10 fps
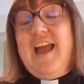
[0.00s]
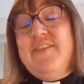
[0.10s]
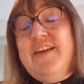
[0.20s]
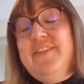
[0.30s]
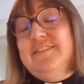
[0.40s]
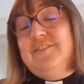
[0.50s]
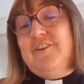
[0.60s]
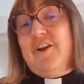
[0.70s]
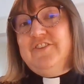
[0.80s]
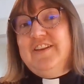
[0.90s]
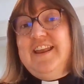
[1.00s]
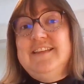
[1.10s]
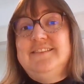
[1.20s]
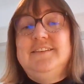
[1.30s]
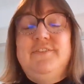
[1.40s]
And then the instruction
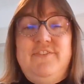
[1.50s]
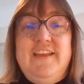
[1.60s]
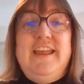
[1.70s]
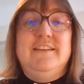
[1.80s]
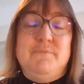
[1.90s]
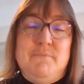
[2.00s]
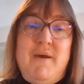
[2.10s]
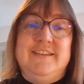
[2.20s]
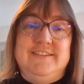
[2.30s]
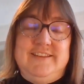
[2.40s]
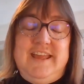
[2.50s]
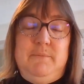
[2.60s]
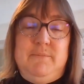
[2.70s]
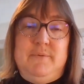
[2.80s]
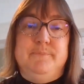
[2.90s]
is to feed my
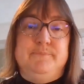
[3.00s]
sheep.